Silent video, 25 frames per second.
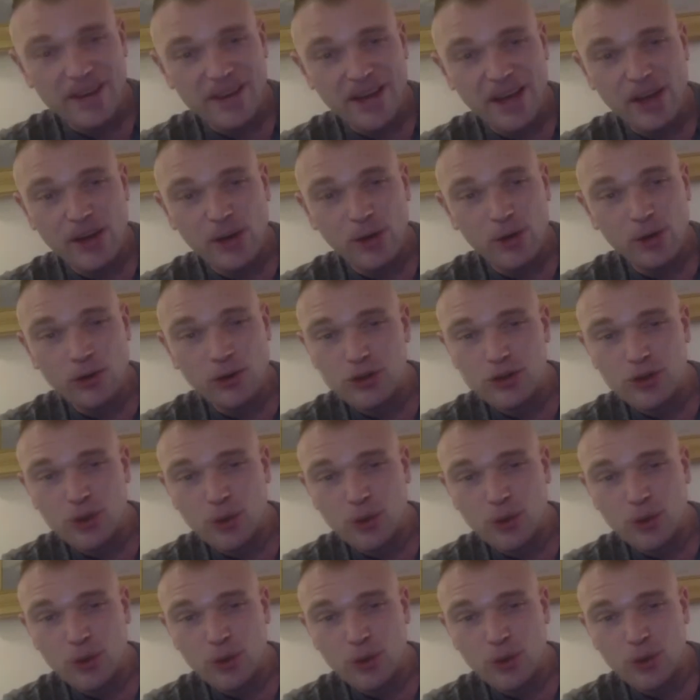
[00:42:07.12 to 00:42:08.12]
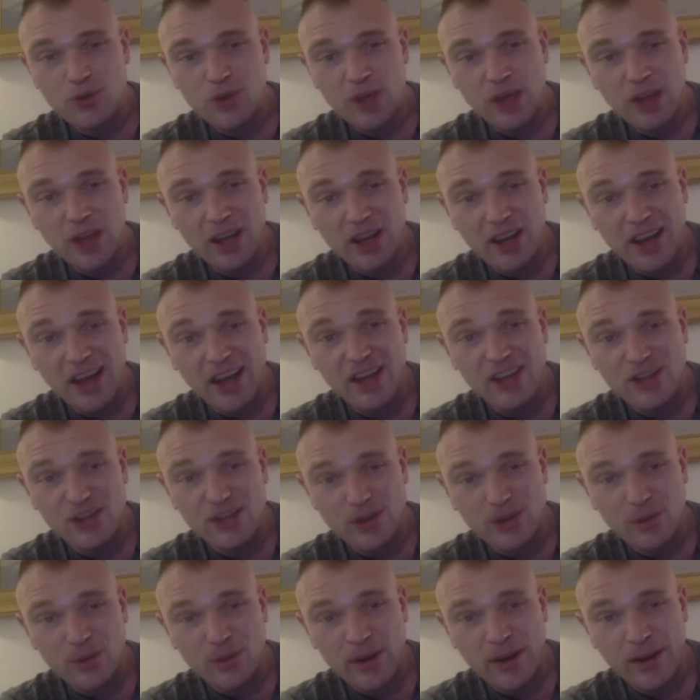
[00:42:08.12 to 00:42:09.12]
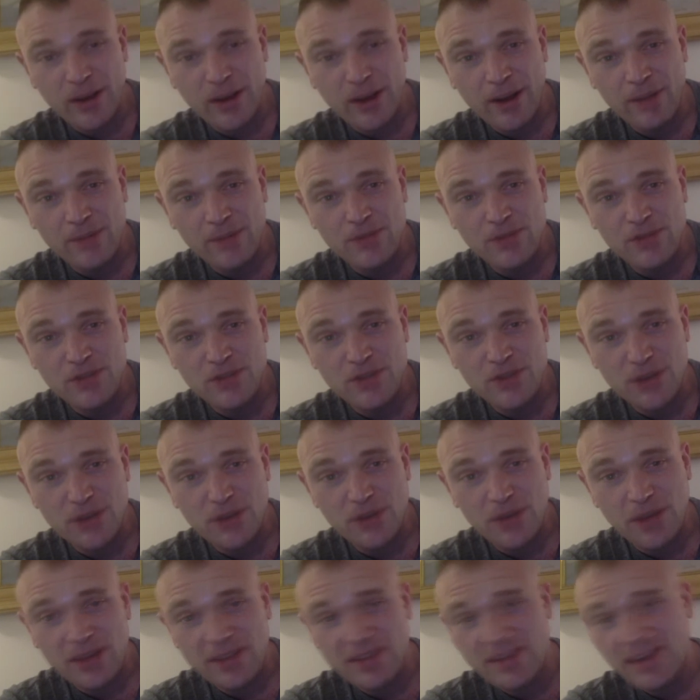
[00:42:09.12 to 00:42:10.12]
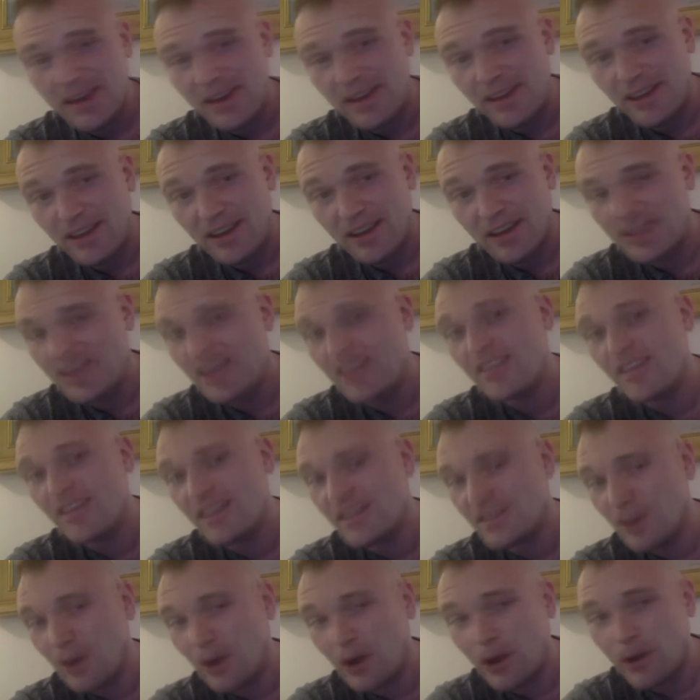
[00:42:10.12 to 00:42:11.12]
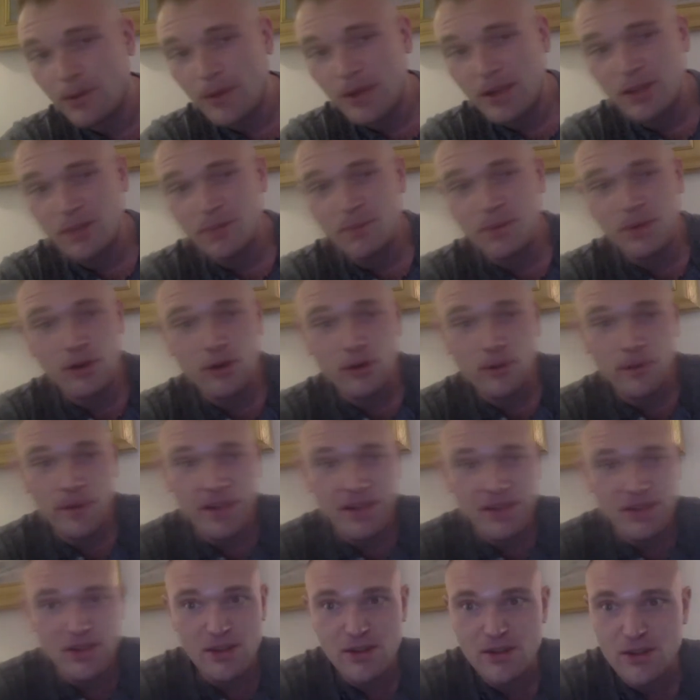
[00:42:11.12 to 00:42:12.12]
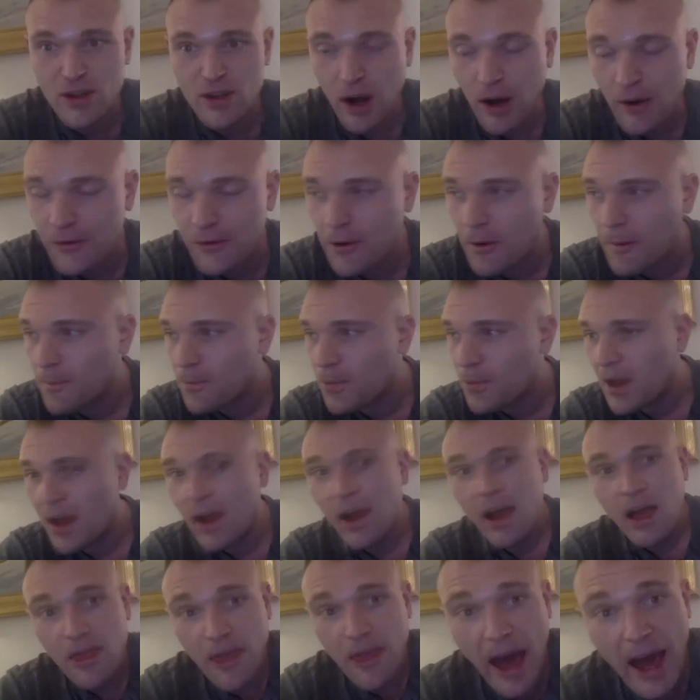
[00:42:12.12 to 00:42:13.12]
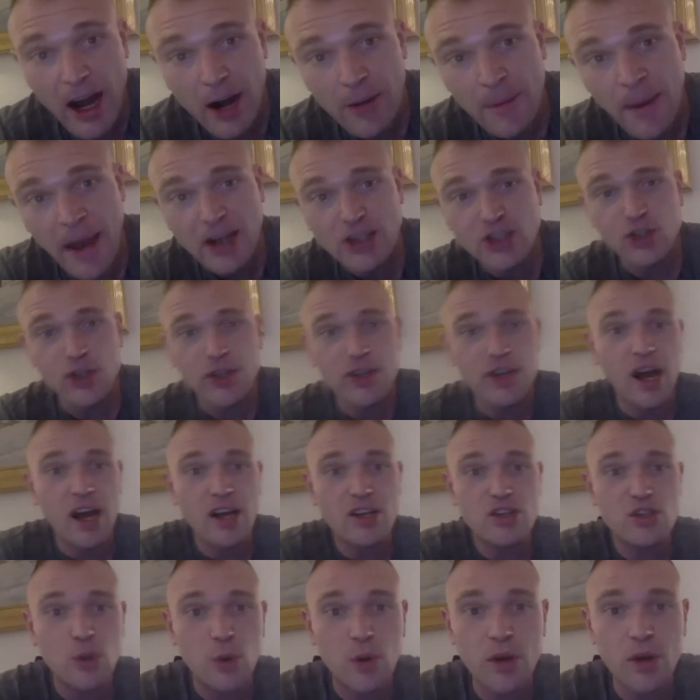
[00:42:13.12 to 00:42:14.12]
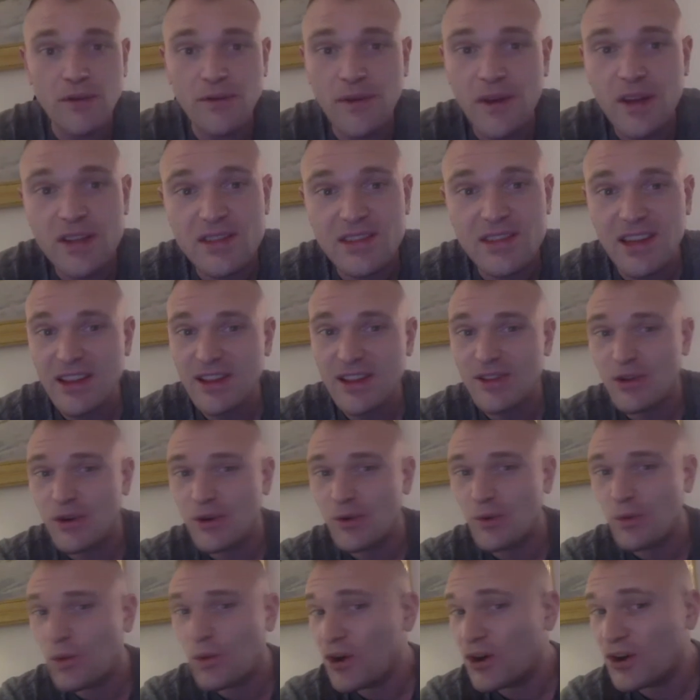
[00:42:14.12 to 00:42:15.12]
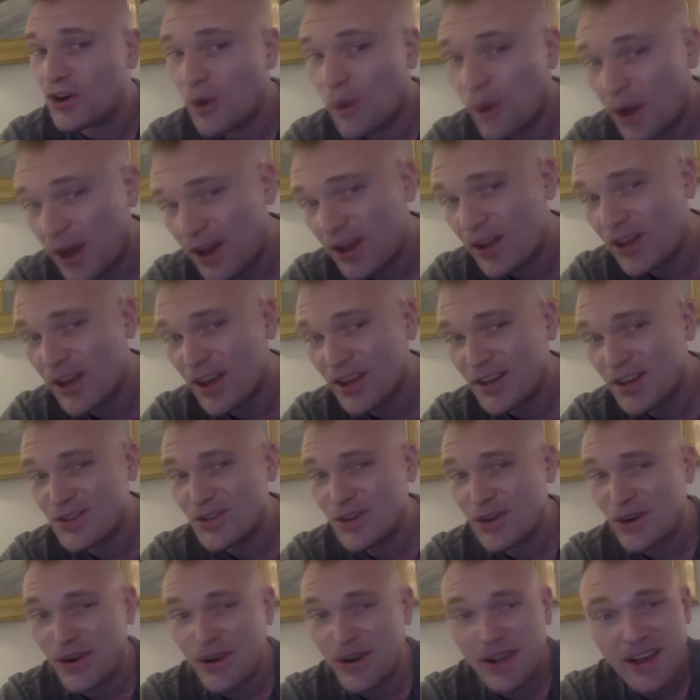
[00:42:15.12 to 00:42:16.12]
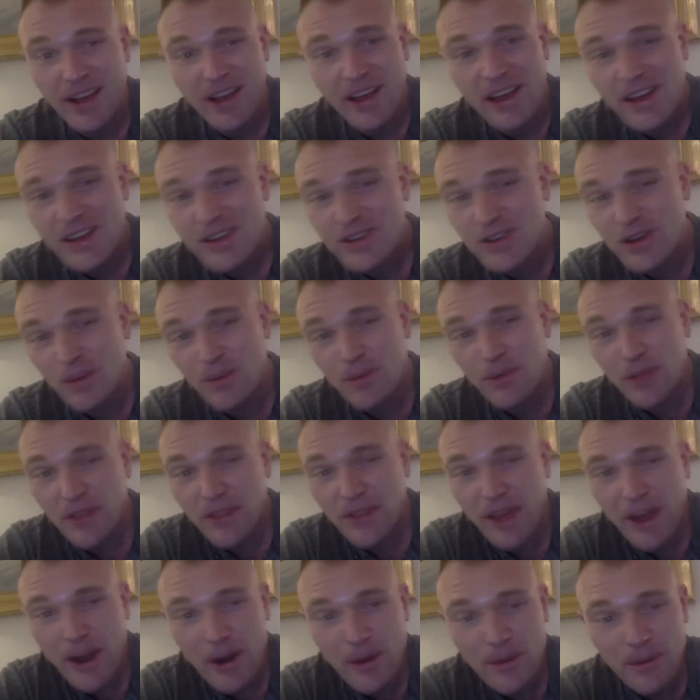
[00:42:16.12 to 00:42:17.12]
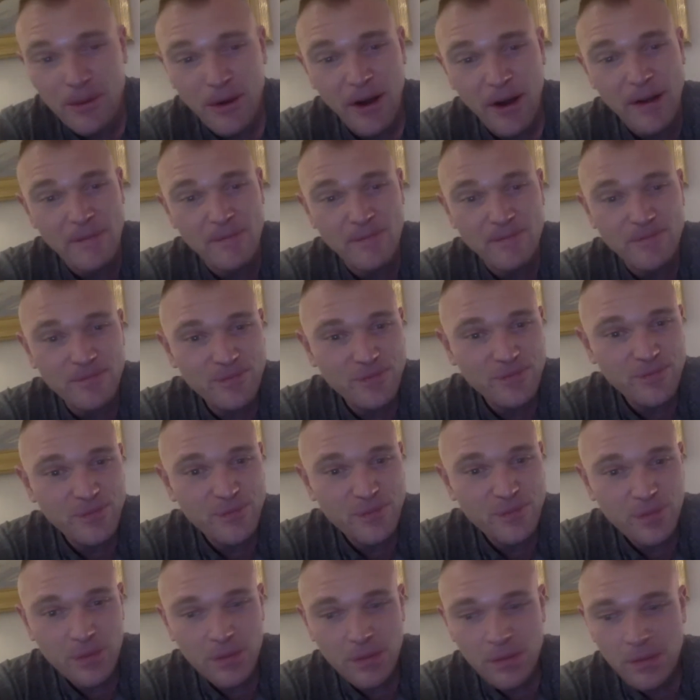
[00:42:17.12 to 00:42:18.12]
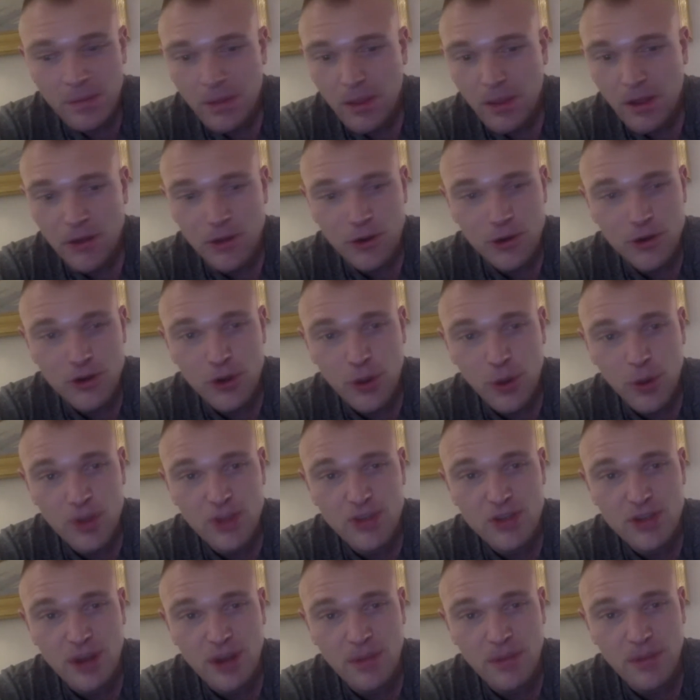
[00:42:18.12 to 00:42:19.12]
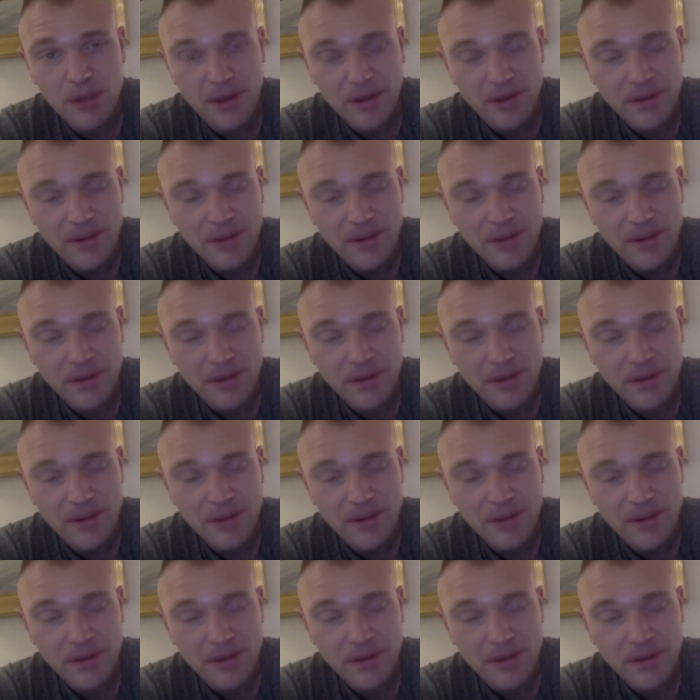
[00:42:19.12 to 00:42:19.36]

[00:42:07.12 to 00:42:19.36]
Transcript: Yeah. No, there's always a, like an answer when it comes to stuff like that. Like, and then they talk about the pyramids and stuff. That I'm actually not so convinced that there were no aliens or something there, but there's always something.